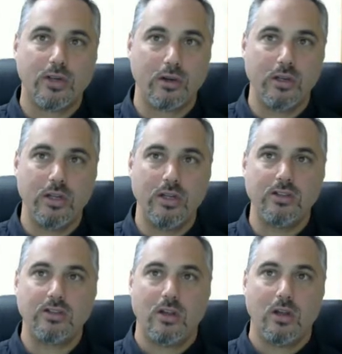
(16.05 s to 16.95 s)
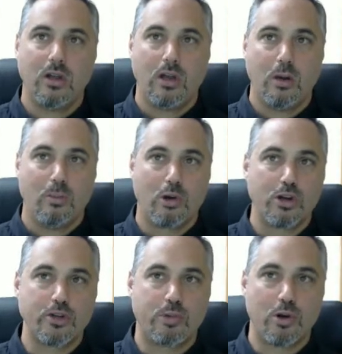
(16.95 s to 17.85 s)
attorneys,
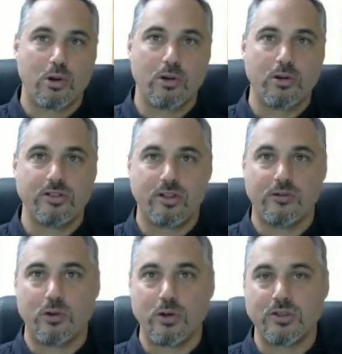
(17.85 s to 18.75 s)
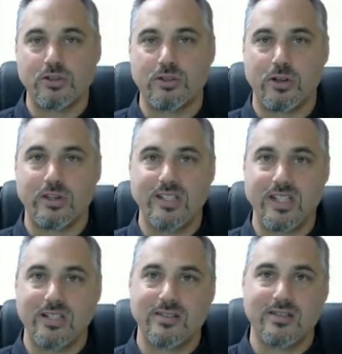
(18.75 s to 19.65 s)
mortgage brokers, and of course insurance
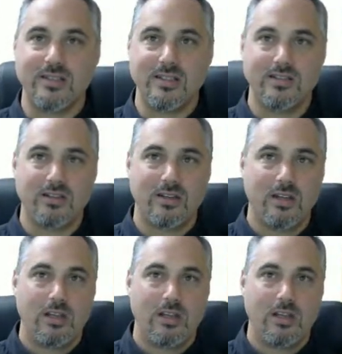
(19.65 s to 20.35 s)
agencies.